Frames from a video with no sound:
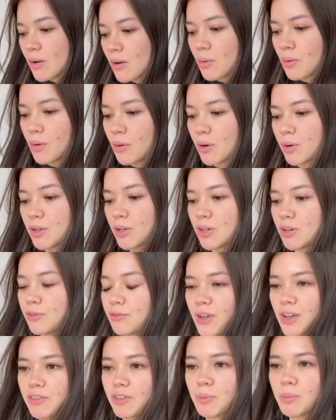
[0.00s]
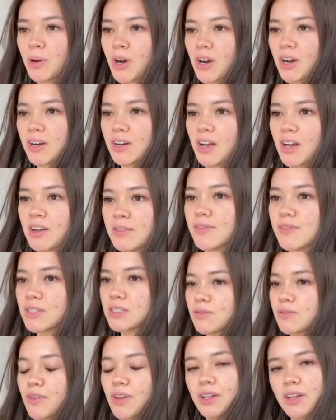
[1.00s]
or your favorite part of
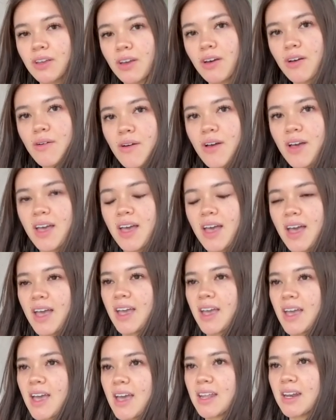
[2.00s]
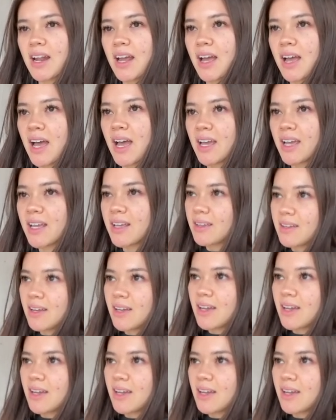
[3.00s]
this video. And I